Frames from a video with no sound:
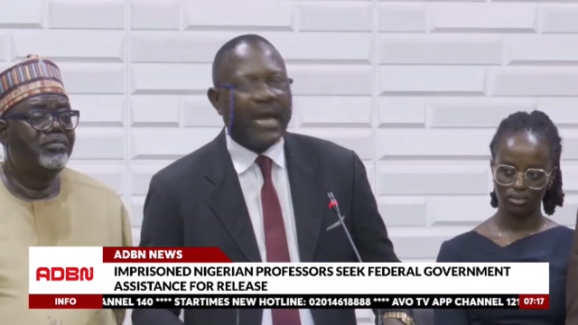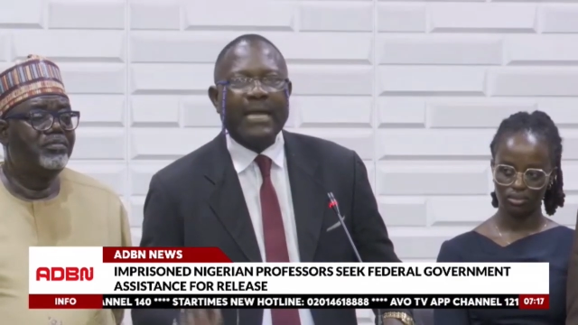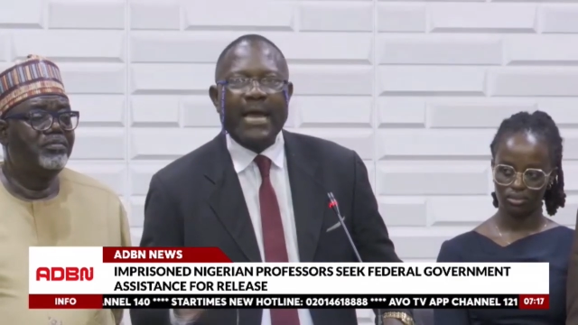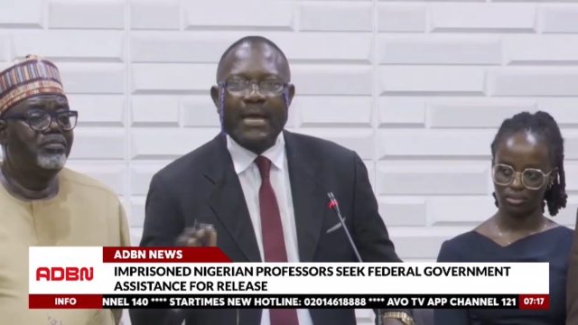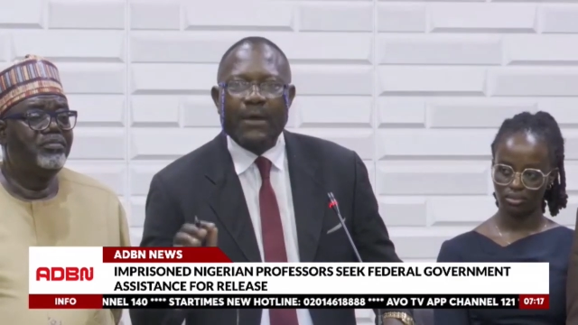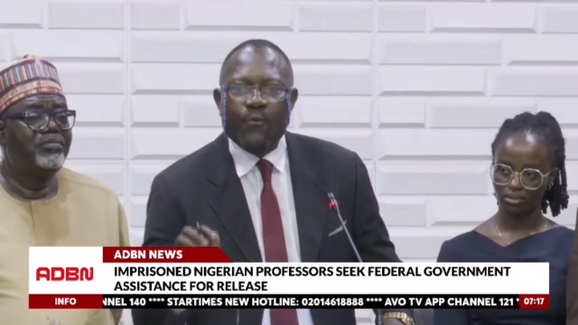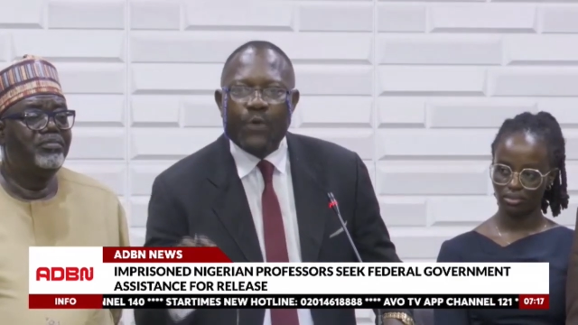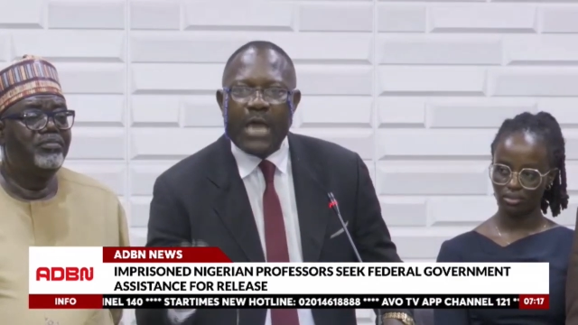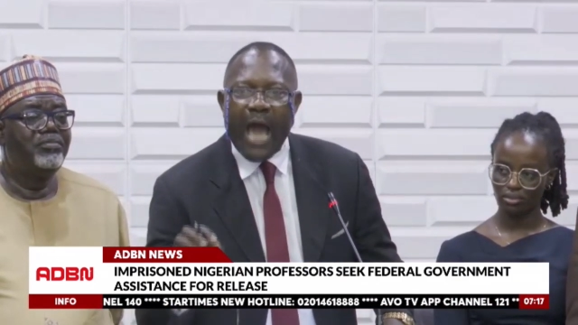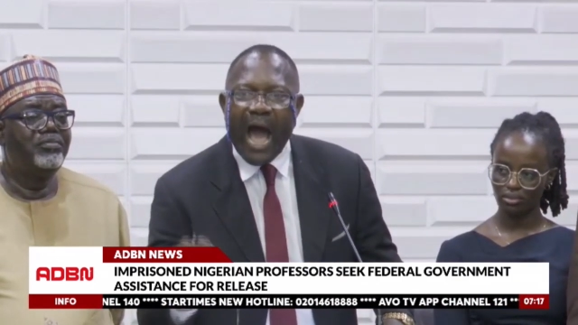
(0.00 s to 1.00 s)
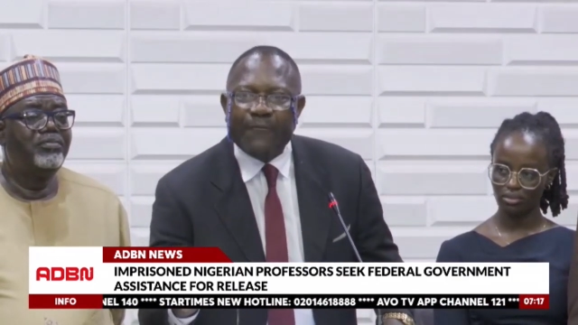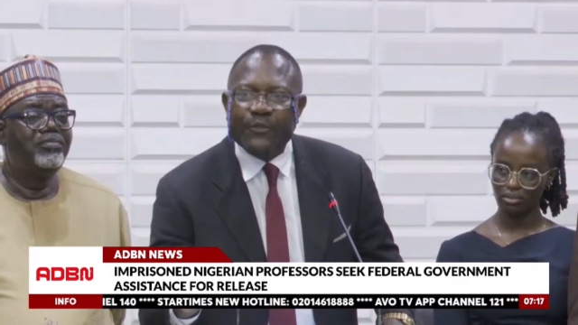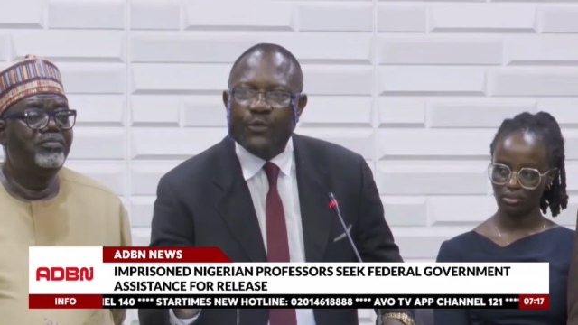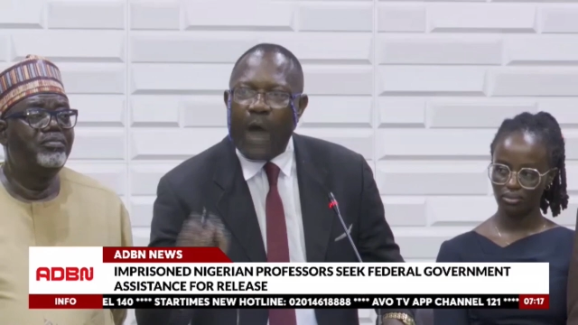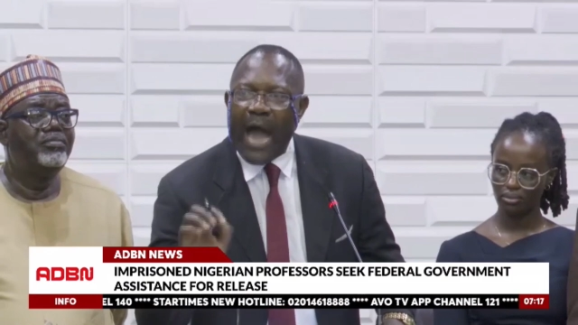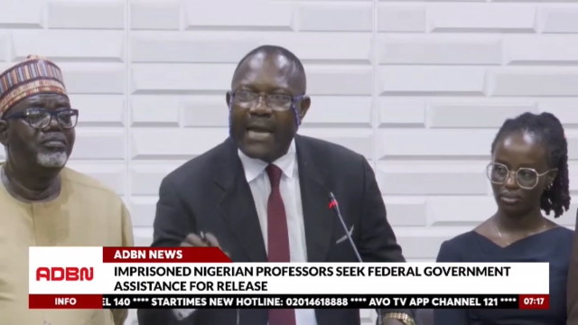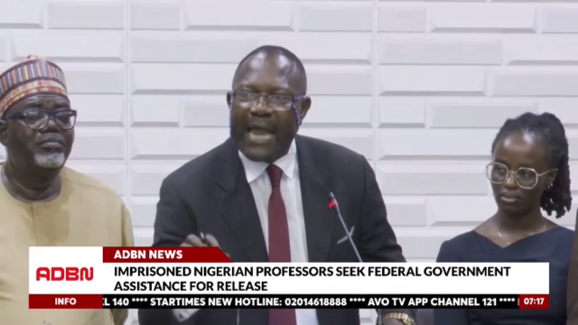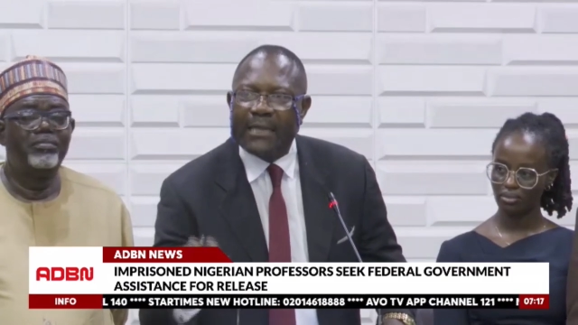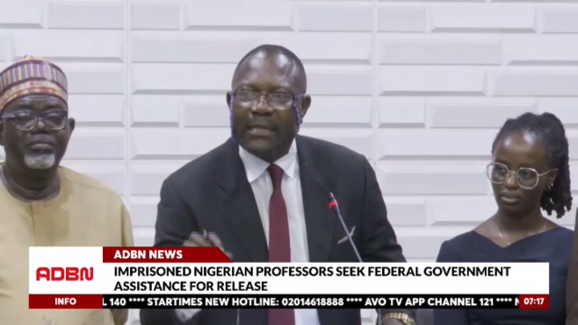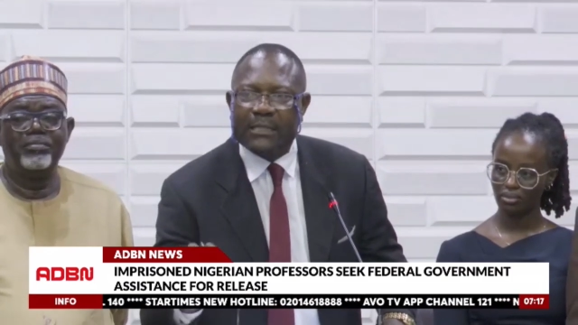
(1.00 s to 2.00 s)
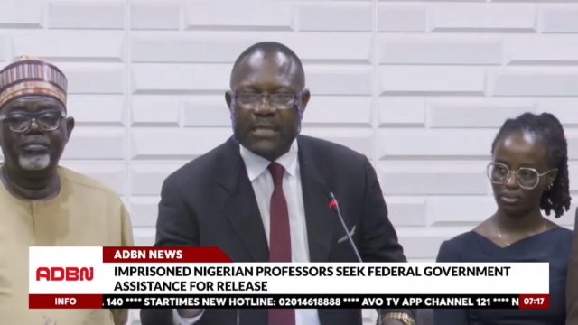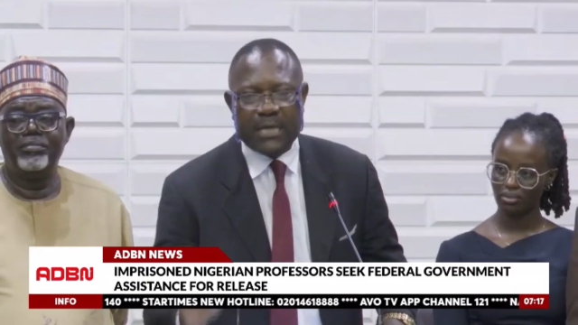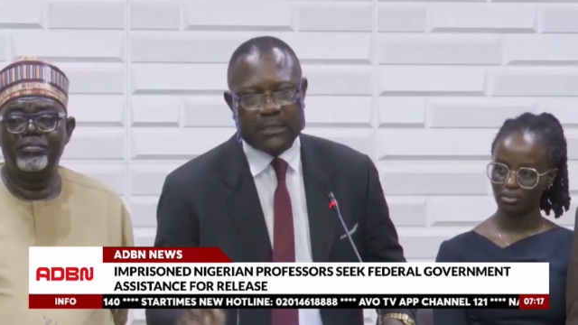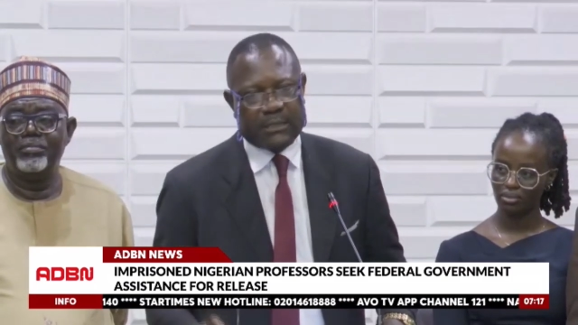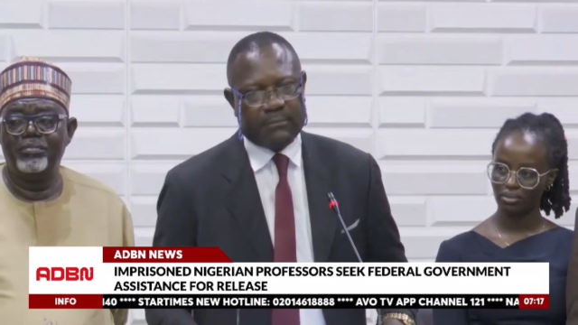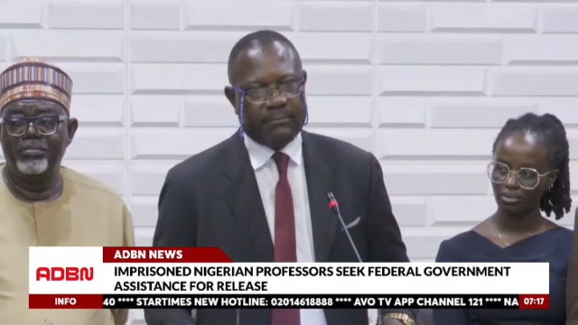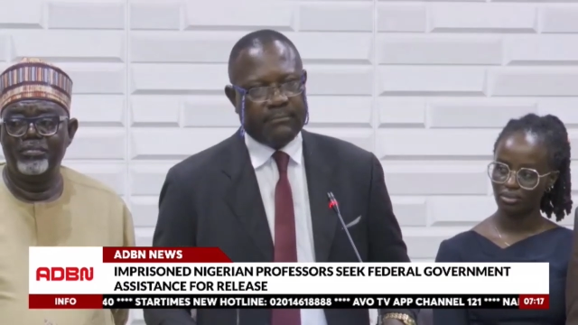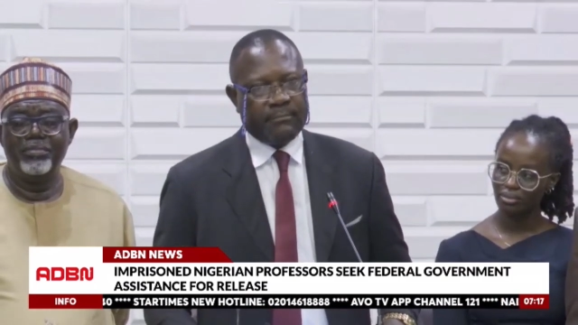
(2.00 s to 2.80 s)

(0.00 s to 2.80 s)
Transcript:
Speaker 1: that we have to highlight these things.